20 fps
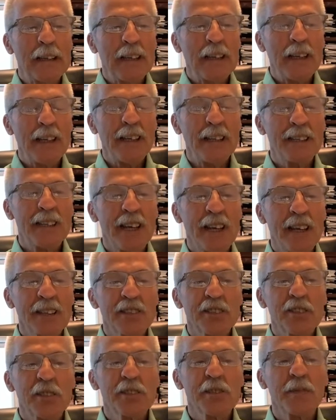he
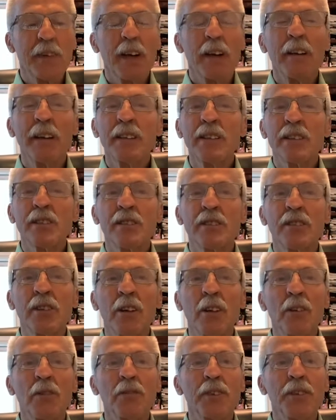takes those very
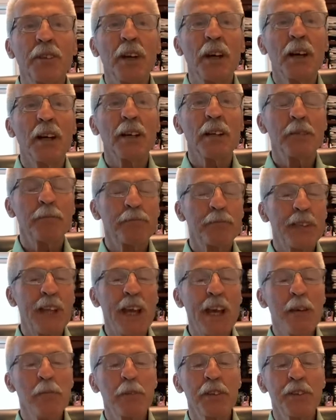stone, uh,
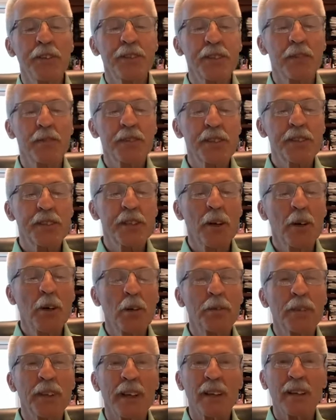tables of
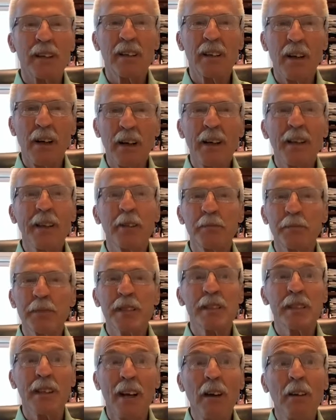stone that God
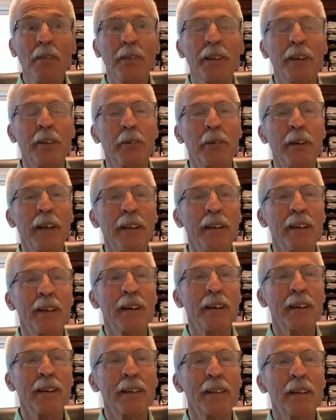himself had written
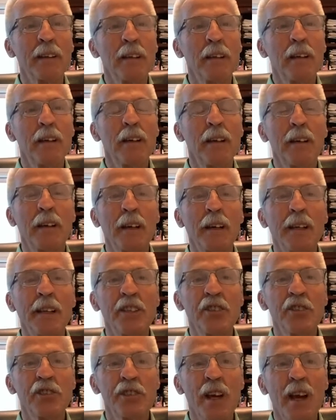on and
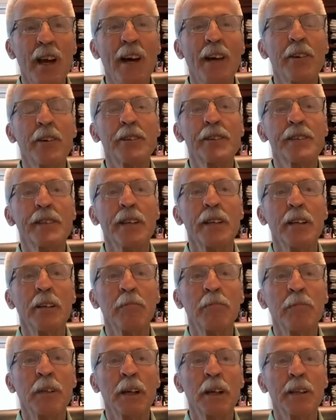he shatters
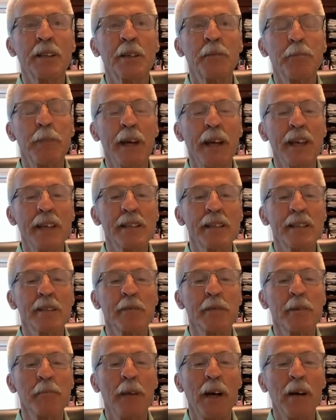them at the base
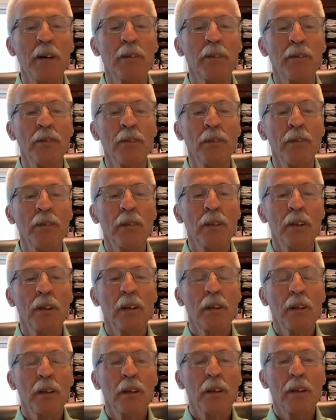of the mountain.
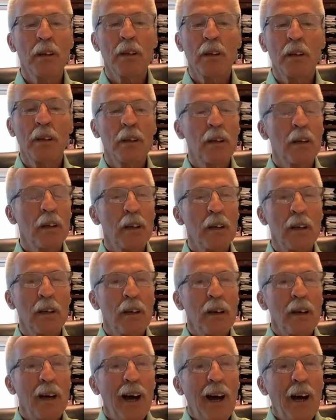
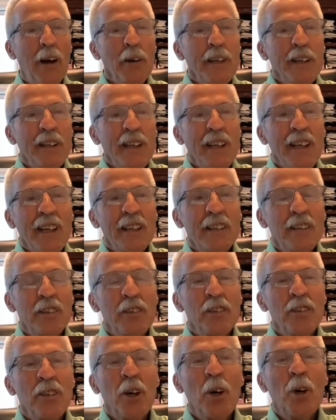How did he
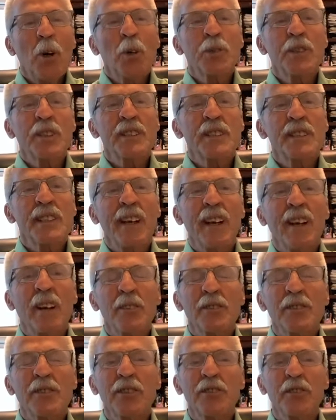know to
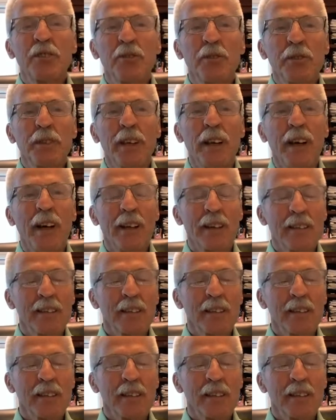dare to do that?